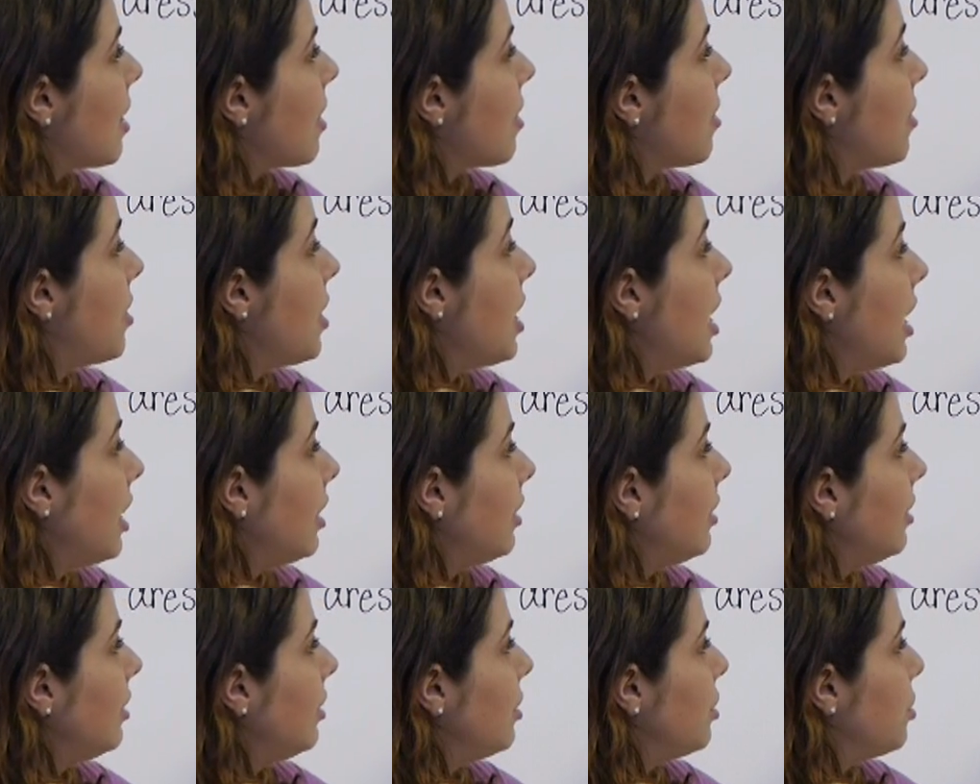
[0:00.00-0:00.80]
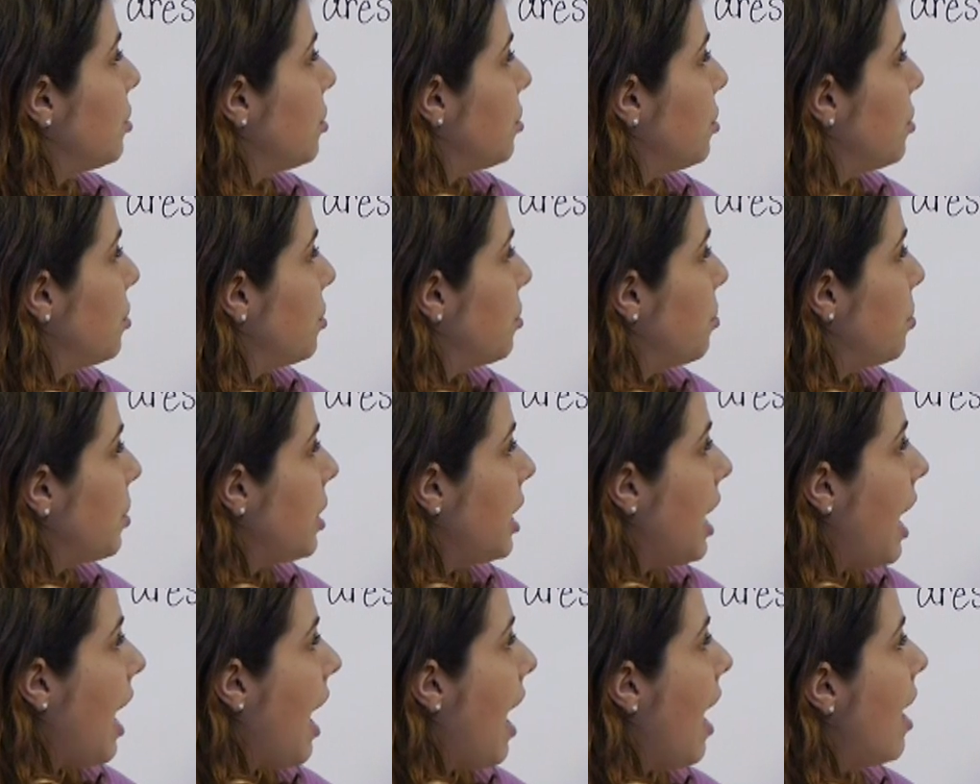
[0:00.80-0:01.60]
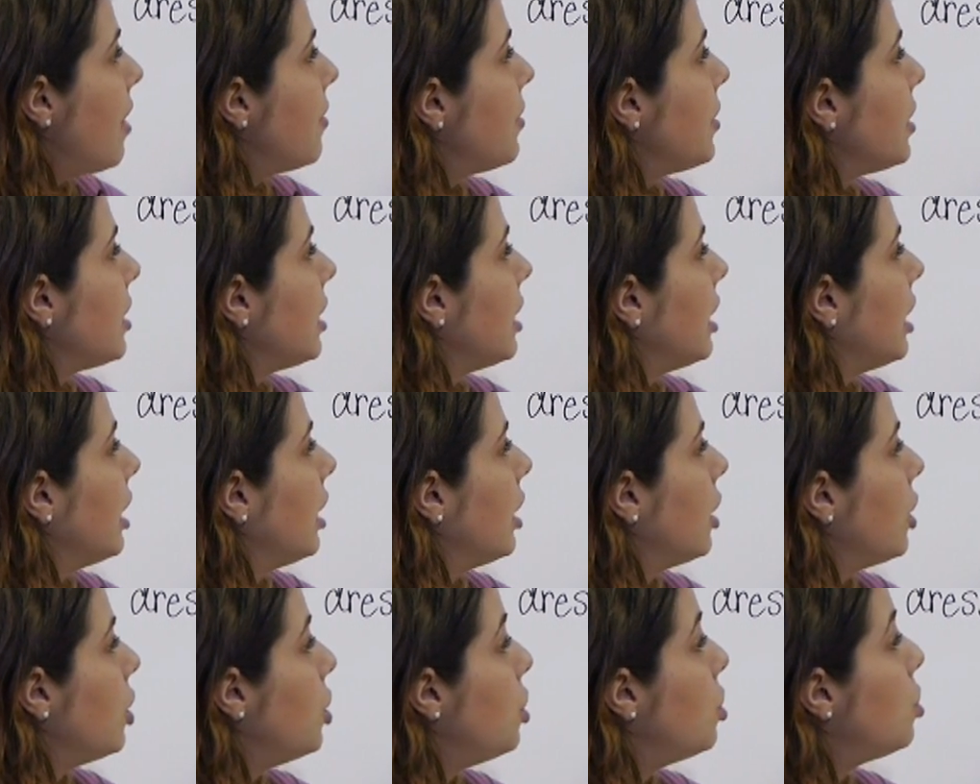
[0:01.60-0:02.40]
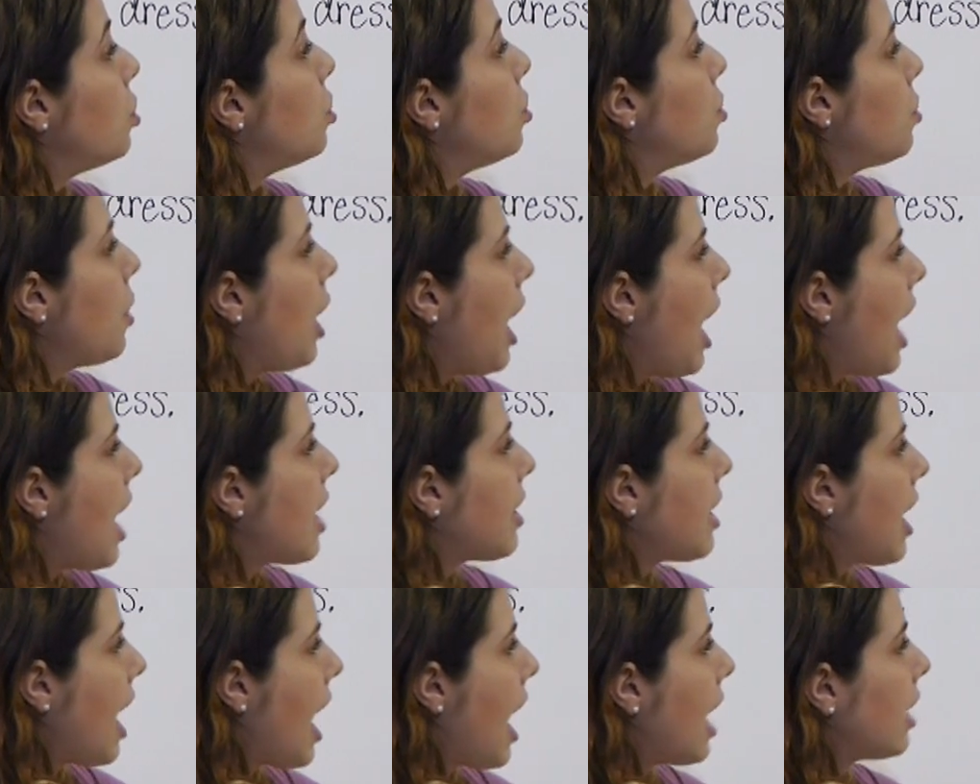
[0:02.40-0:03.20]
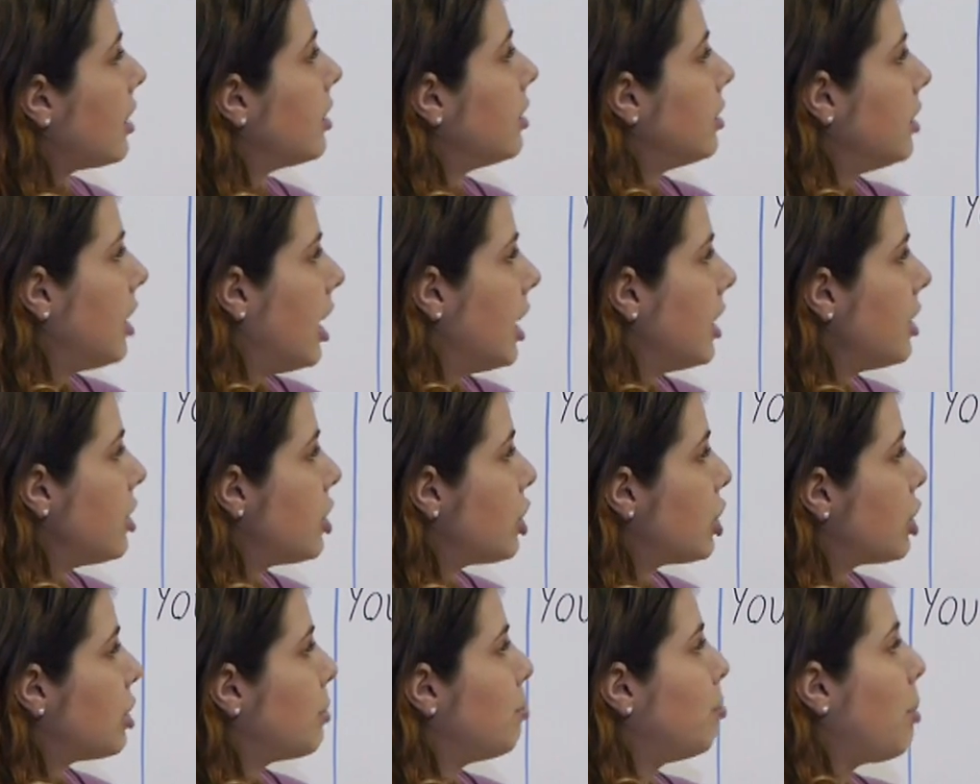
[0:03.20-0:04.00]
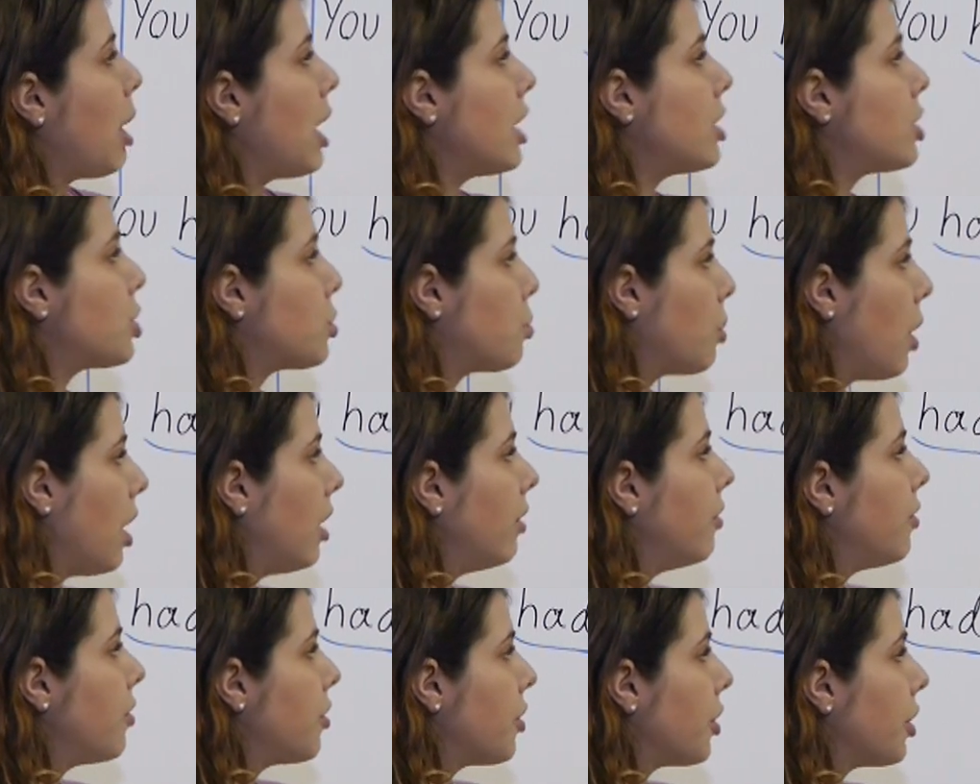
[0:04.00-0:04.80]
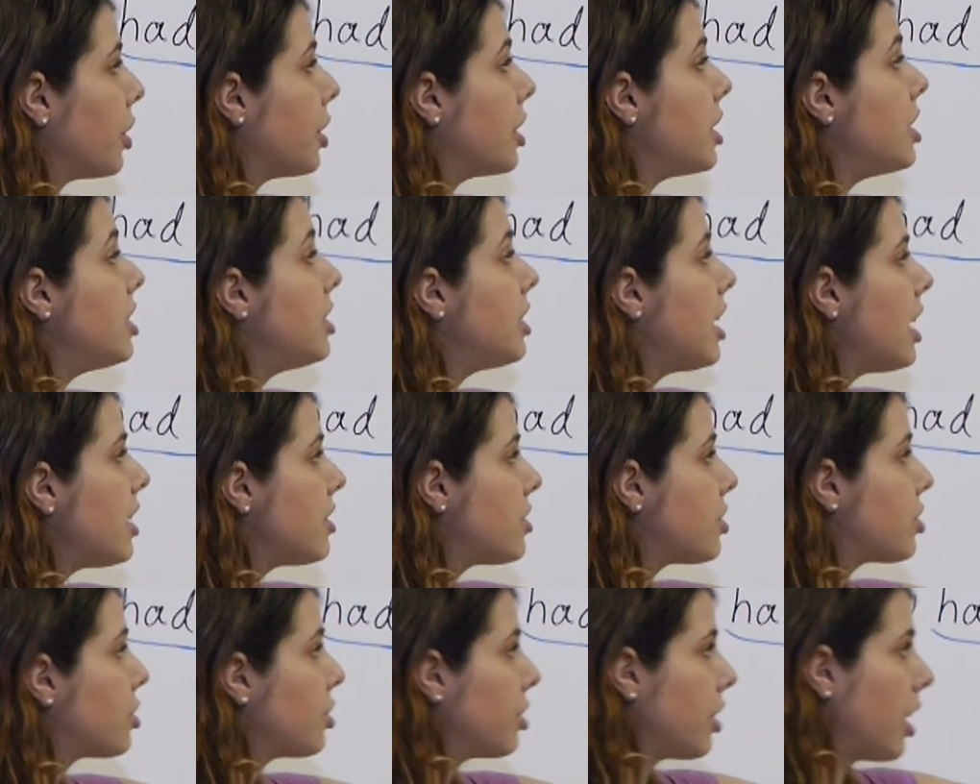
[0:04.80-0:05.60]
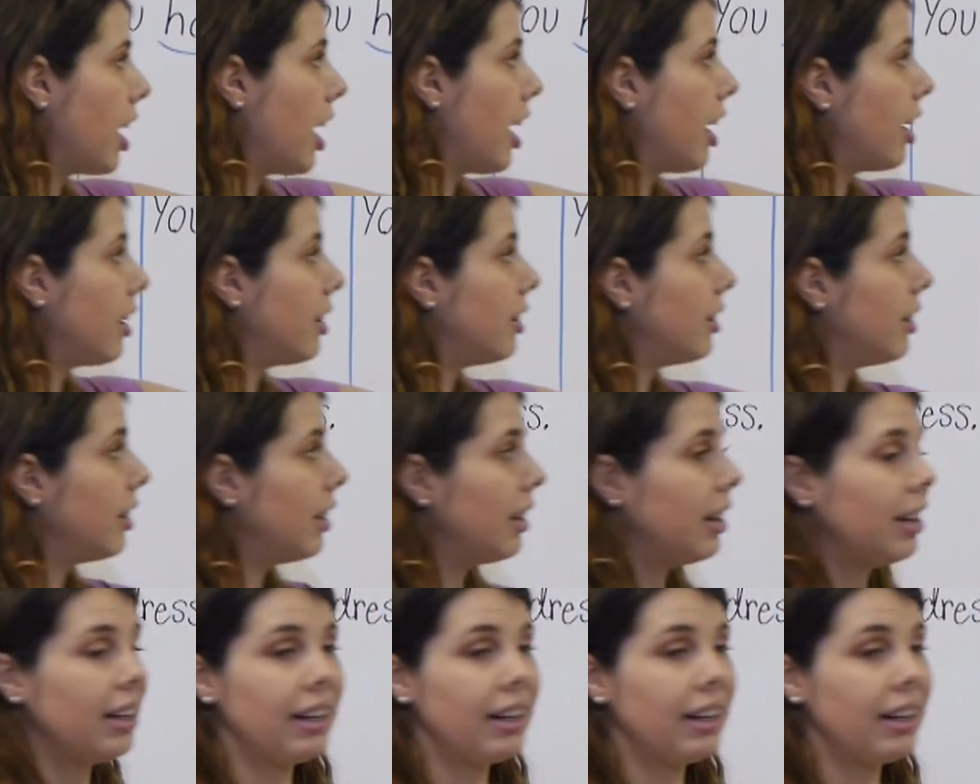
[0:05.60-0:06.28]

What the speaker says: Then we have you had had lunch by 12:30 yesterday.